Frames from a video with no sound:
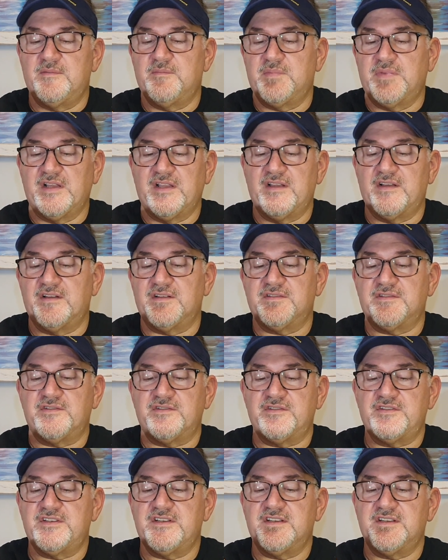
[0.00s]
plugs or
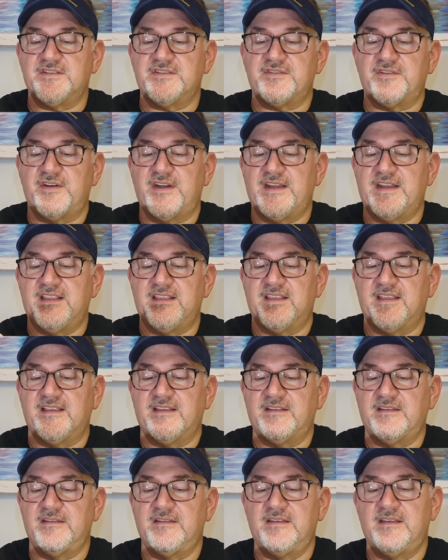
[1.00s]
jigs or
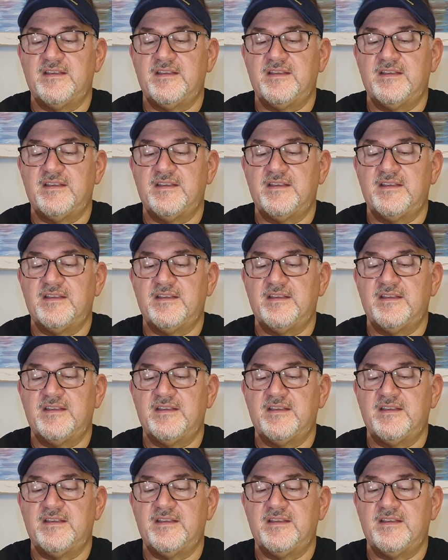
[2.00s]
anything,